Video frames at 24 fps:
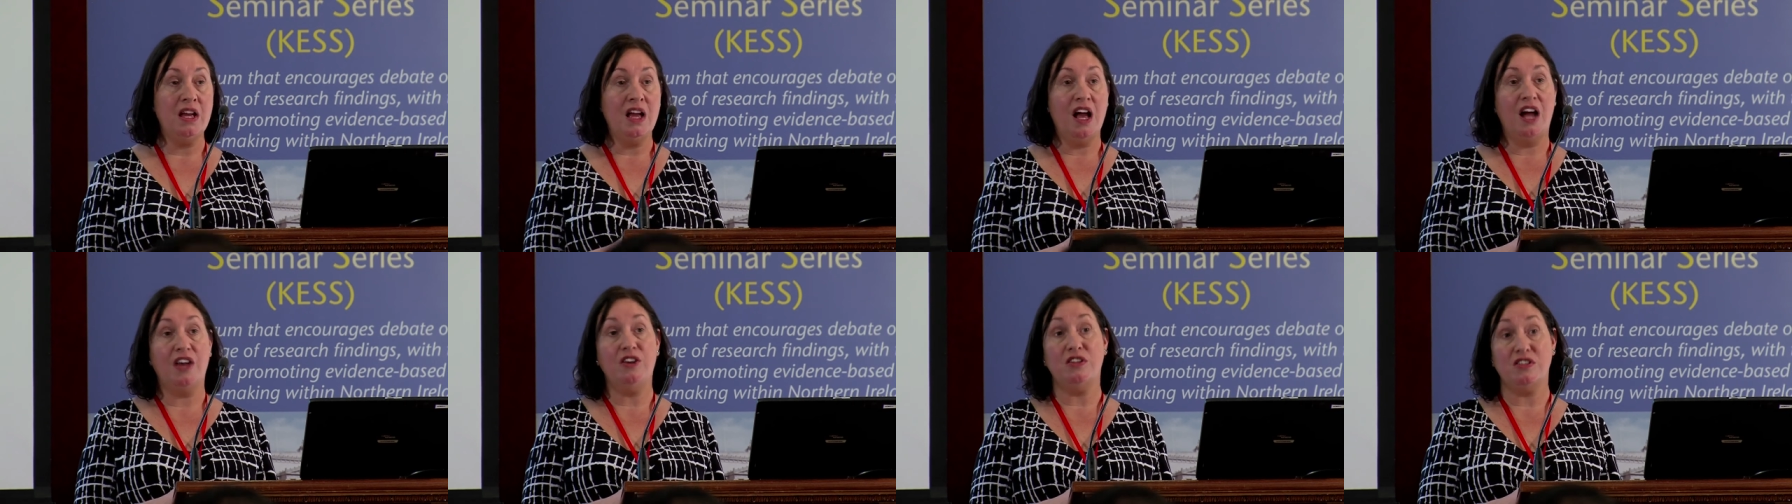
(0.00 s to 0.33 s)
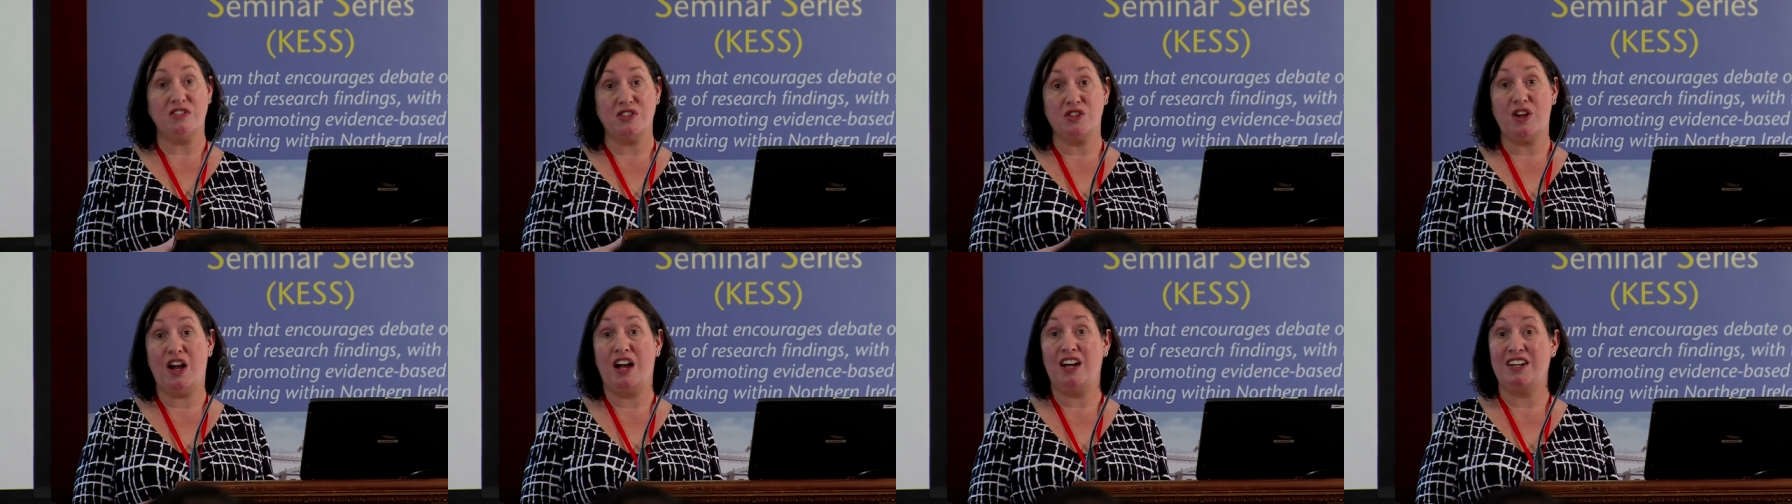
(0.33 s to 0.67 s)
and
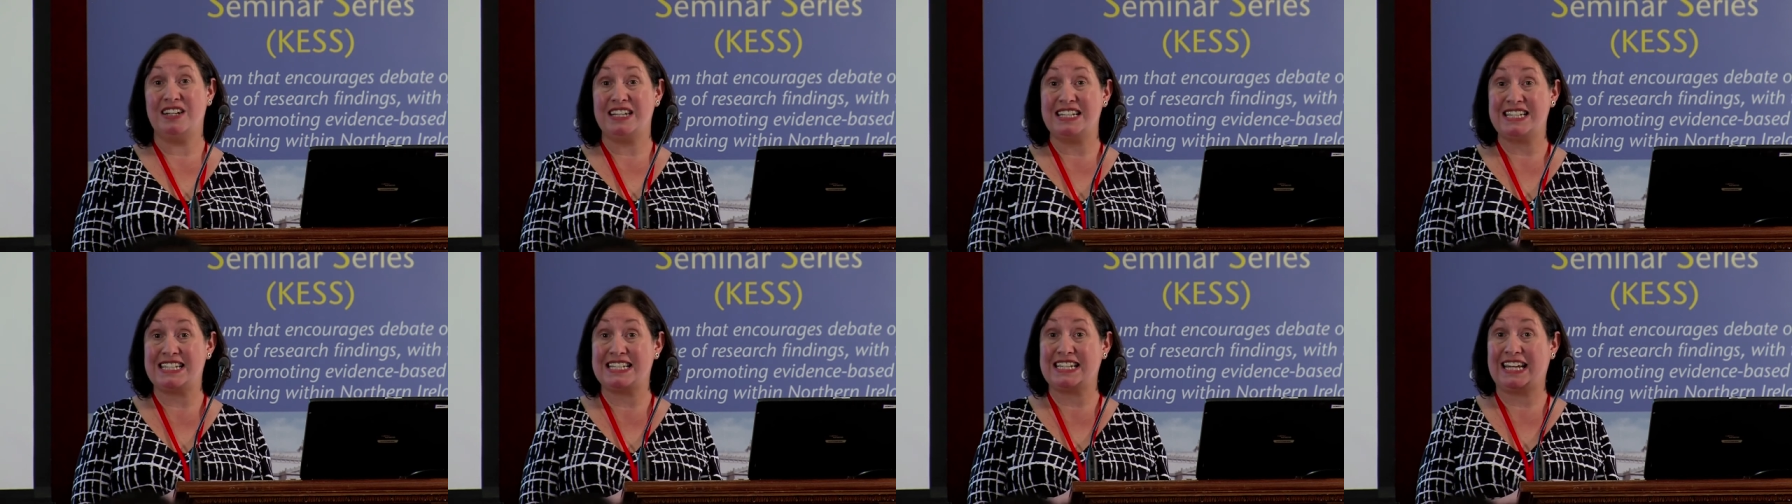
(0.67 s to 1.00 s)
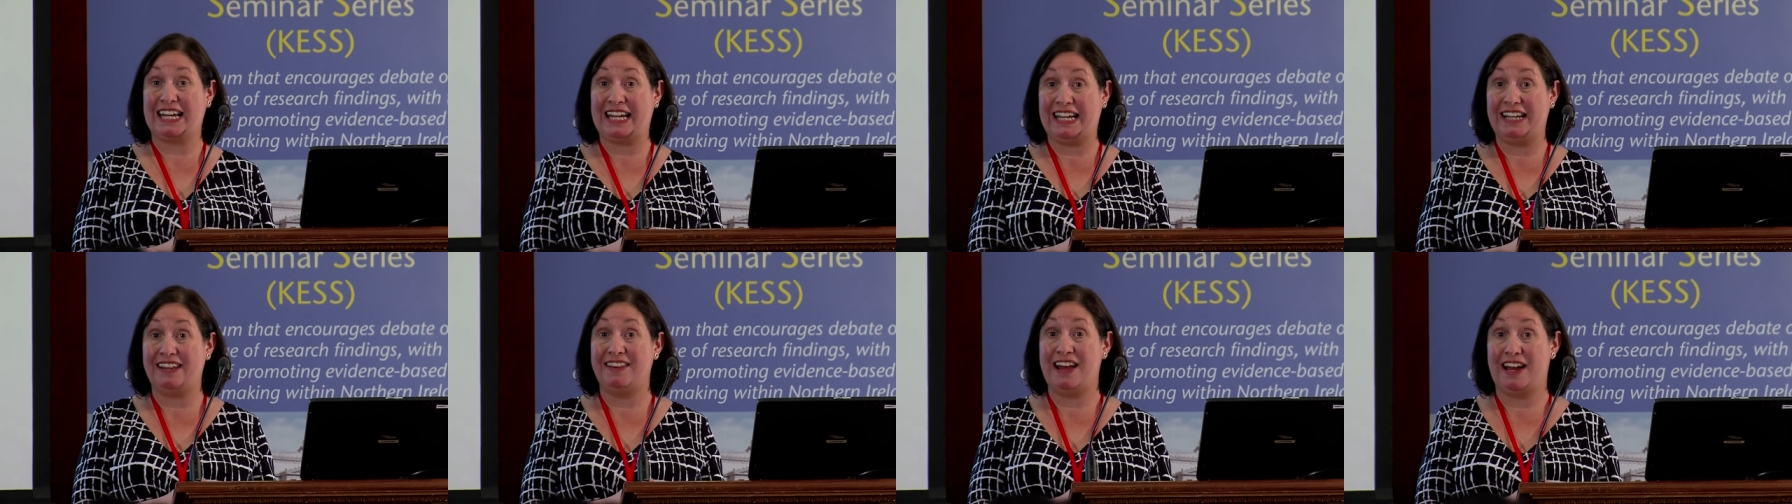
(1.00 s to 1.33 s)
also how to
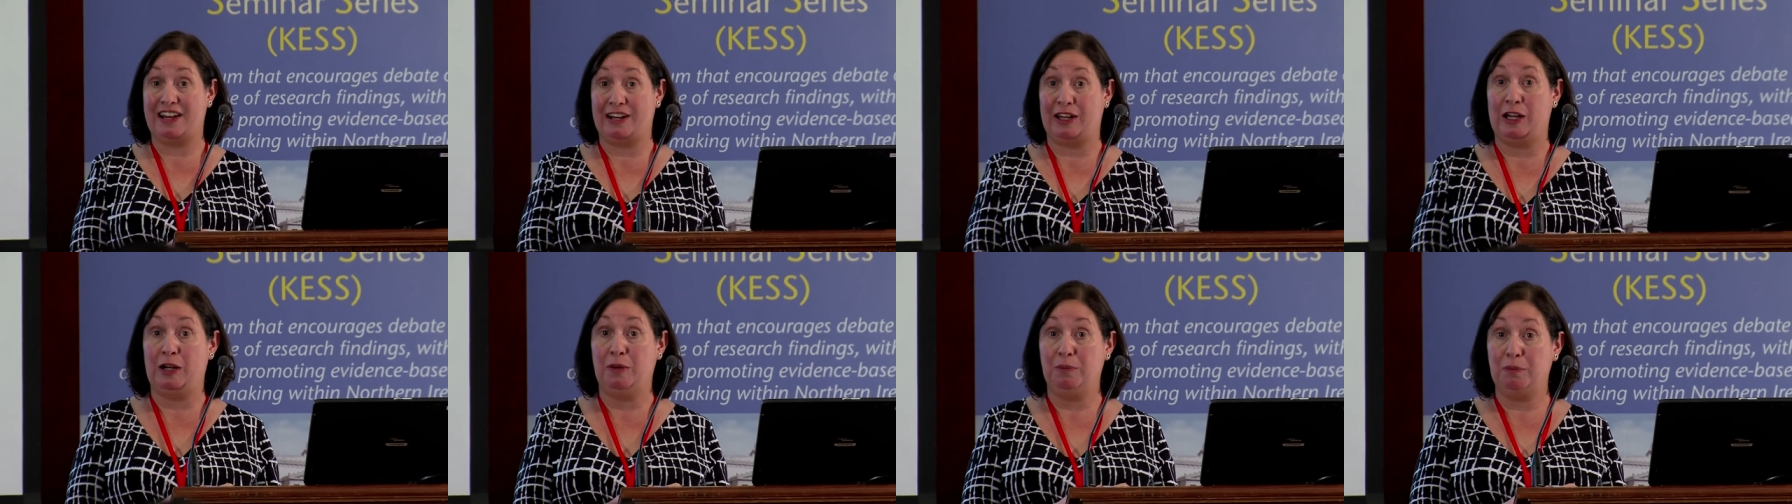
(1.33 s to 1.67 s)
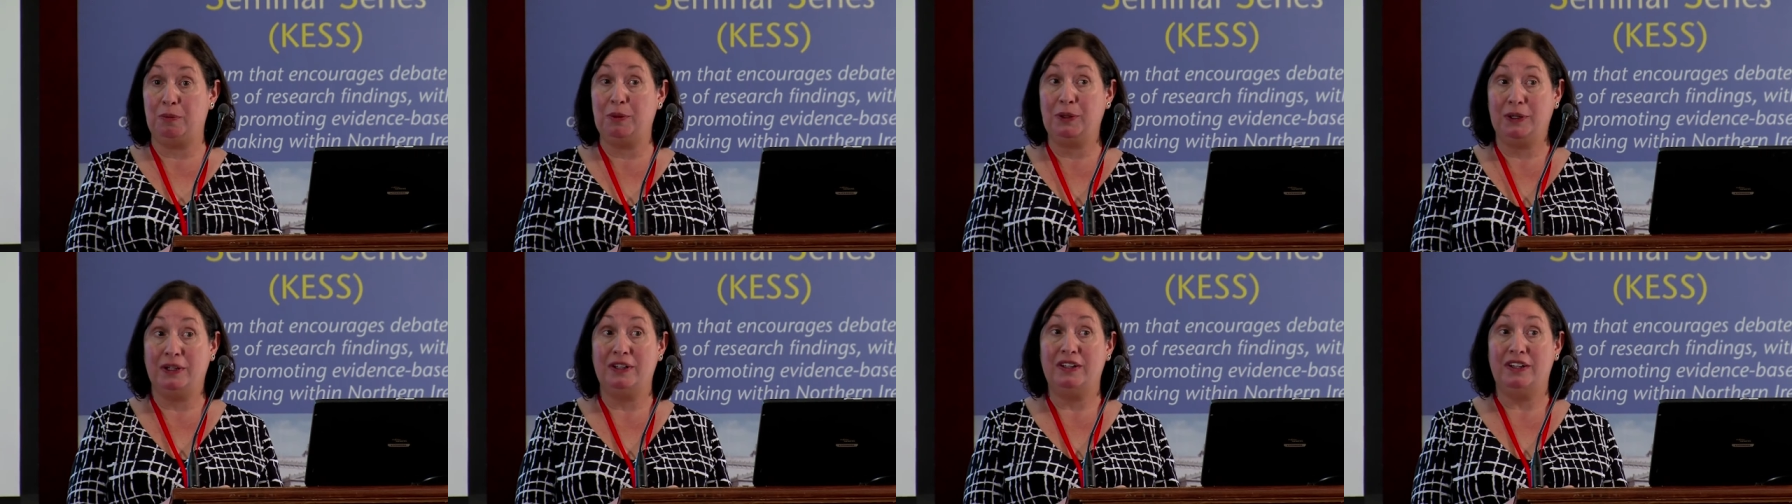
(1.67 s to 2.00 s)
scale that up.